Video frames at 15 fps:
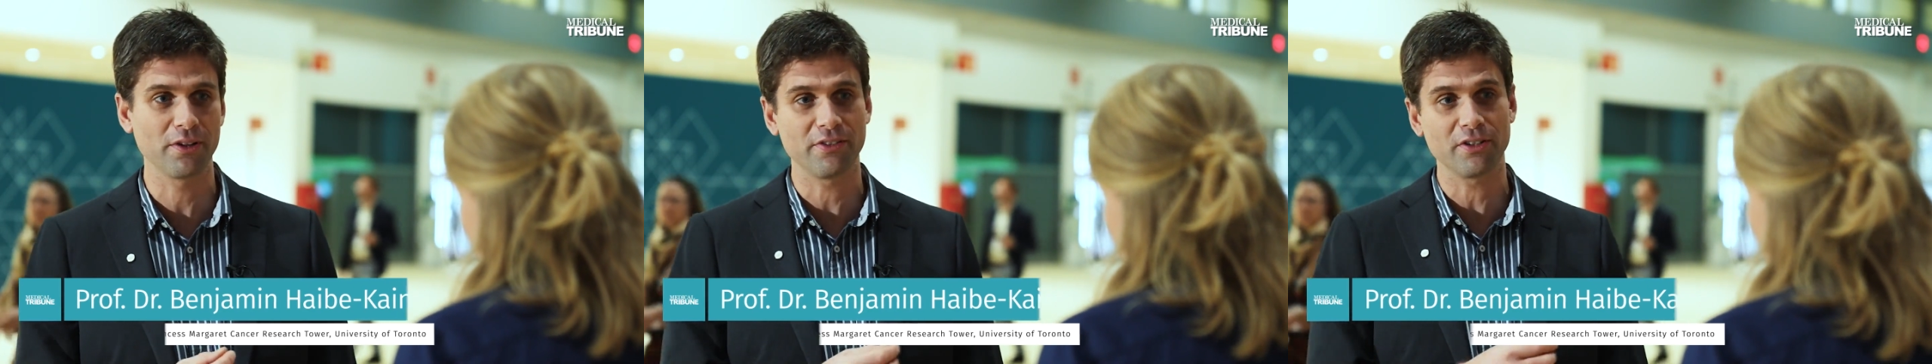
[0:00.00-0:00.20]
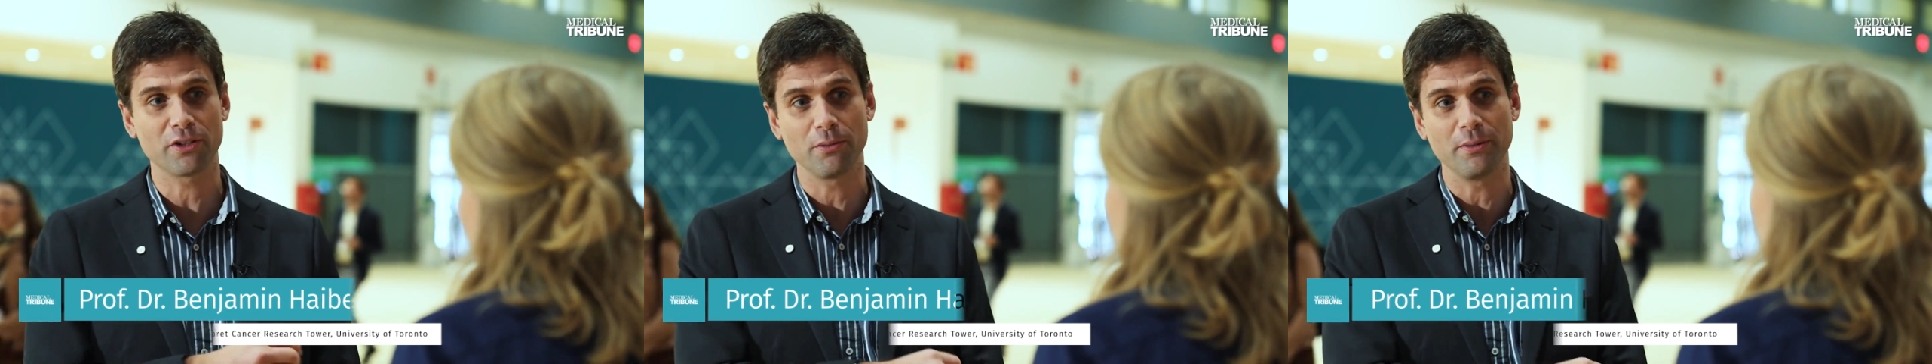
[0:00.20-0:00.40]

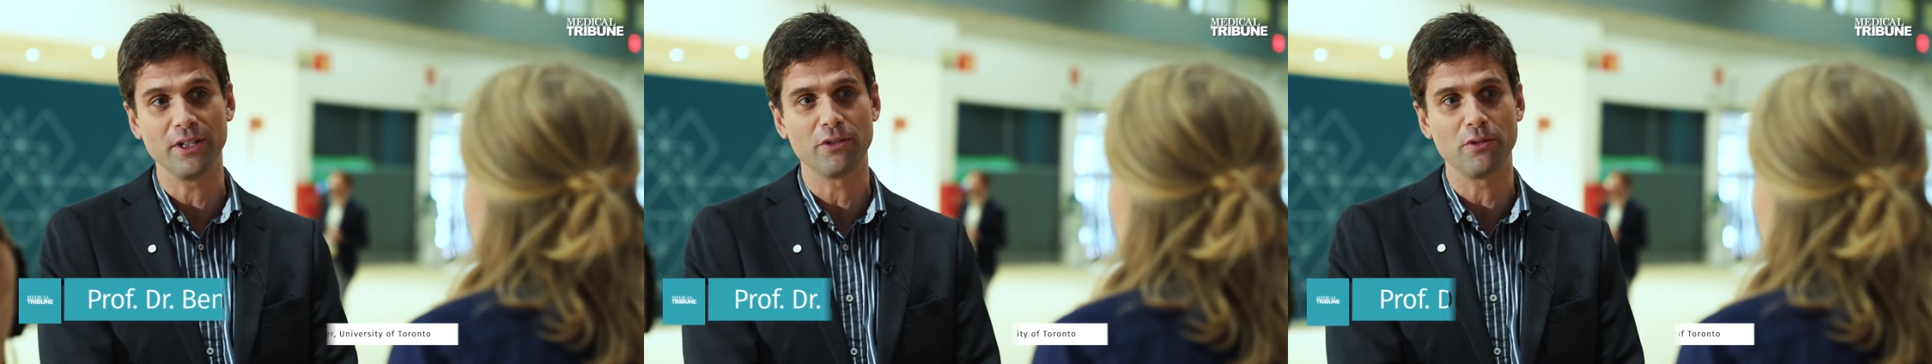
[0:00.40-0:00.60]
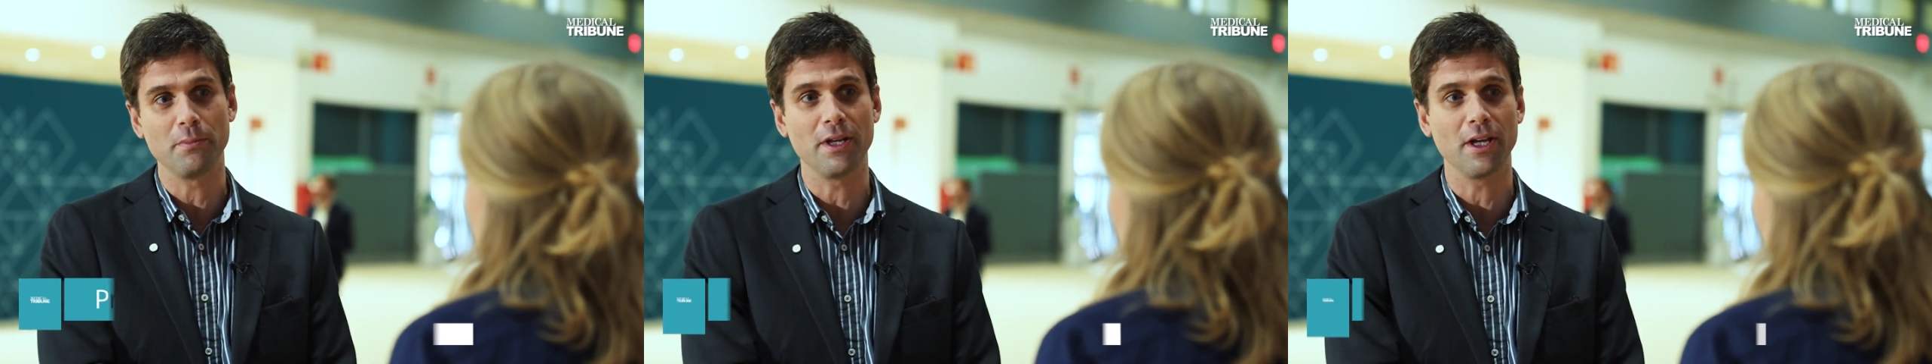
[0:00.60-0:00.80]
Is it
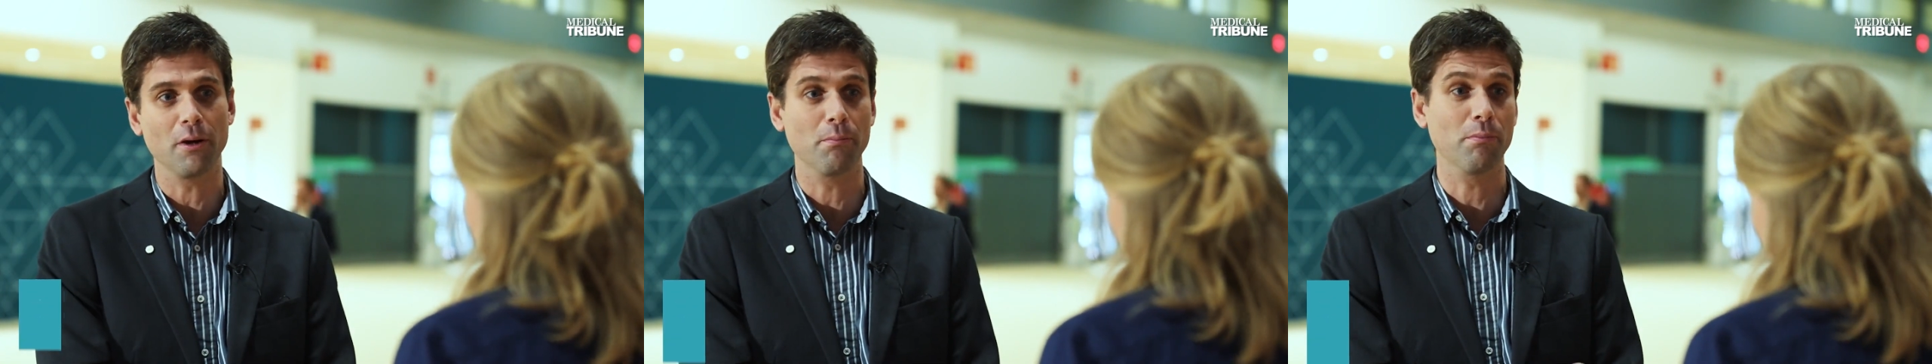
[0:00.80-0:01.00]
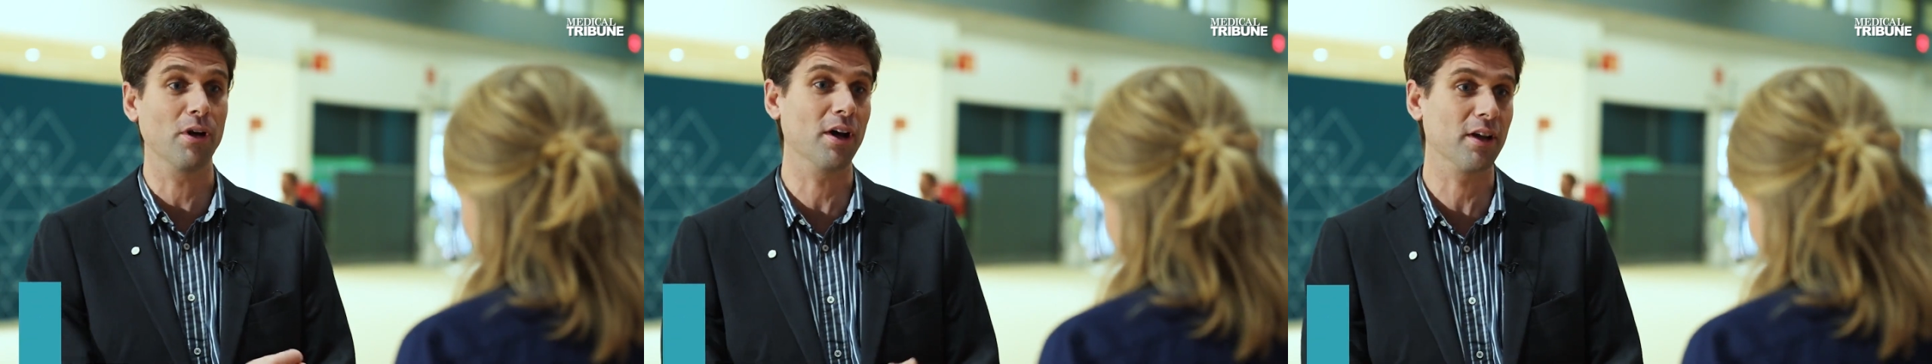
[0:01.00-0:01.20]
going to be a
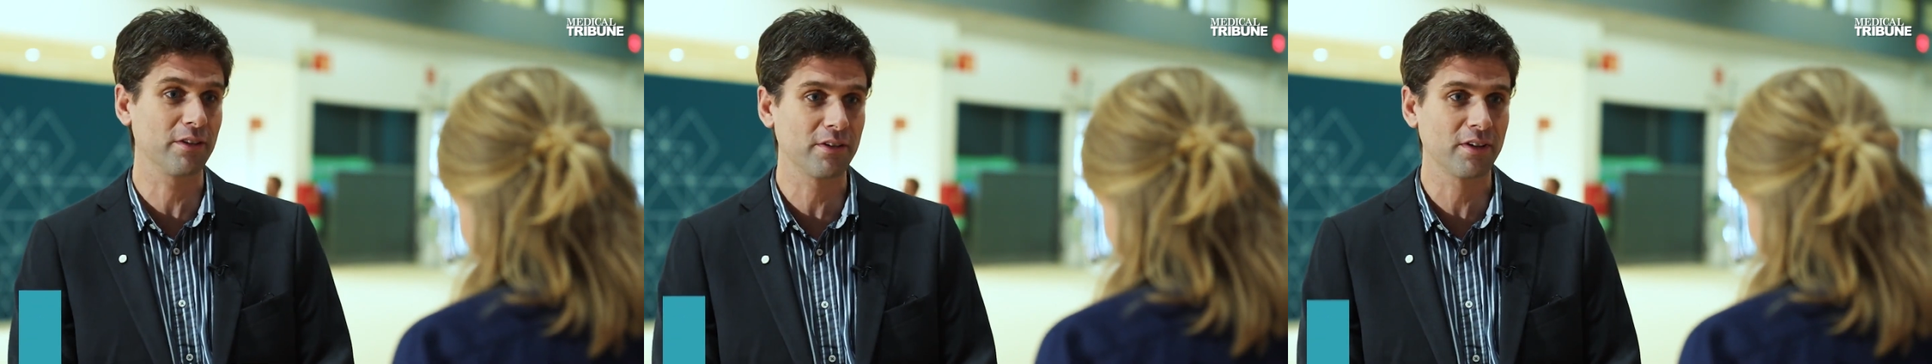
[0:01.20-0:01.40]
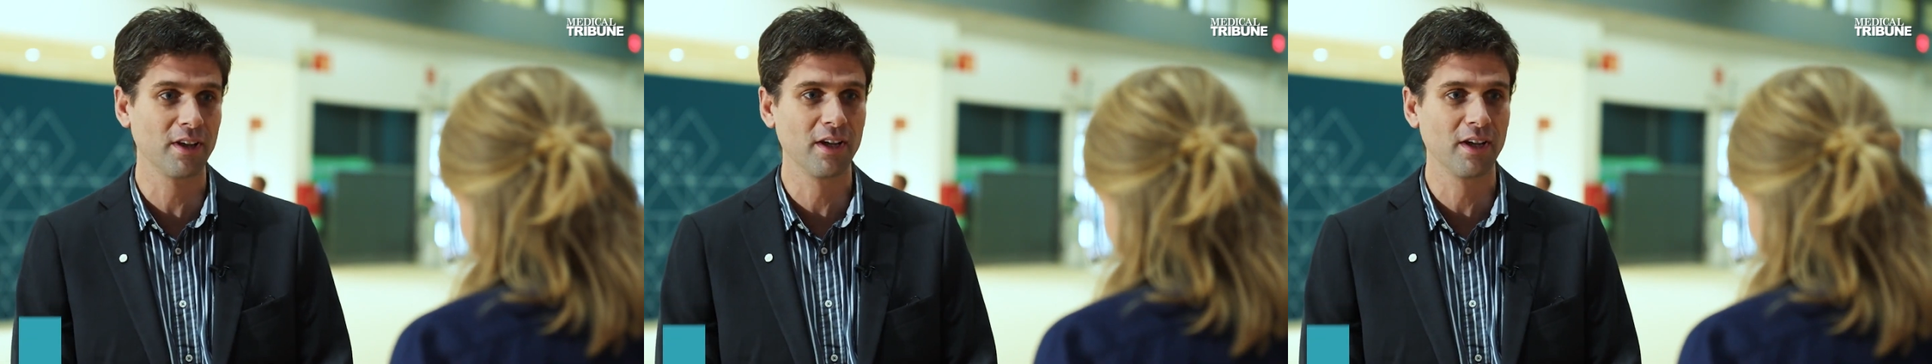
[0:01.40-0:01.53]
blood